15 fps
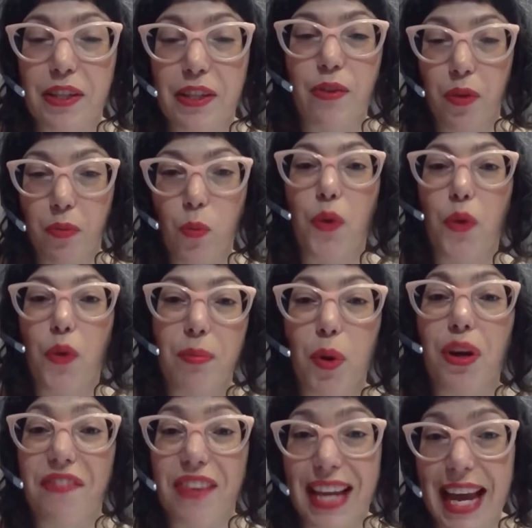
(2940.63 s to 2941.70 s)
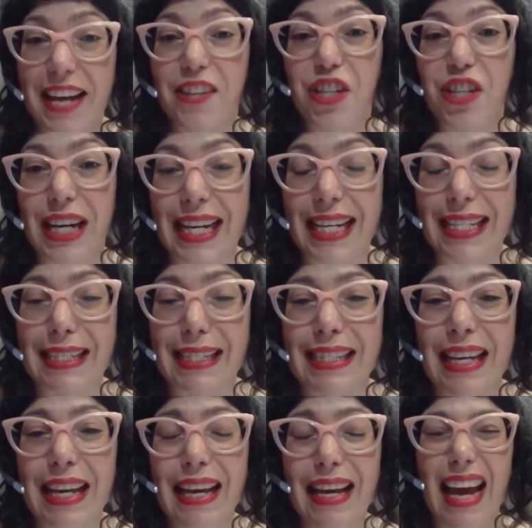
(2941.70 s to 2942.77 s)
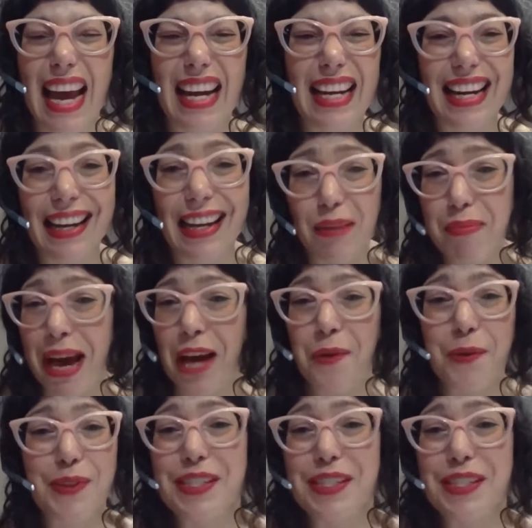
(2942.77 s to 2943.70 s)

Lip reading: or what the modification is, an email will